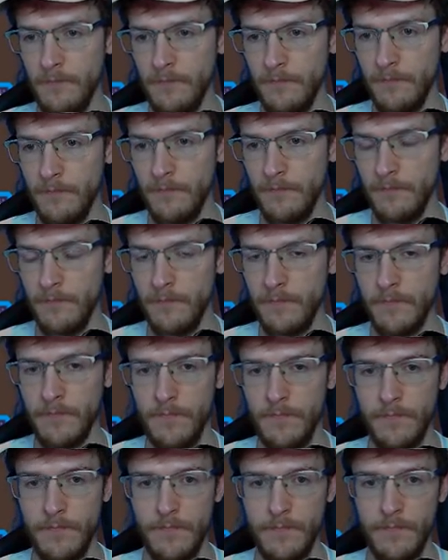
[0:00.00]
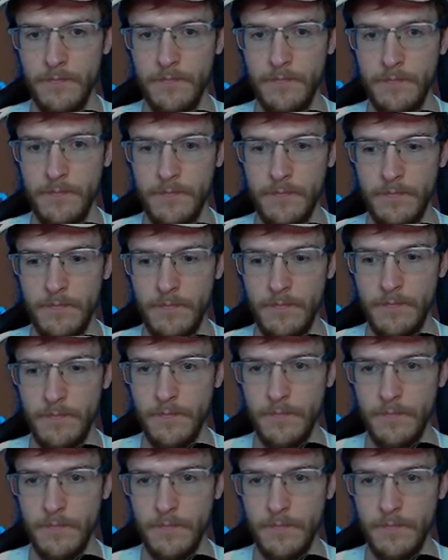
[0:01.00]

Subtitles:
No one is speaking in this clip.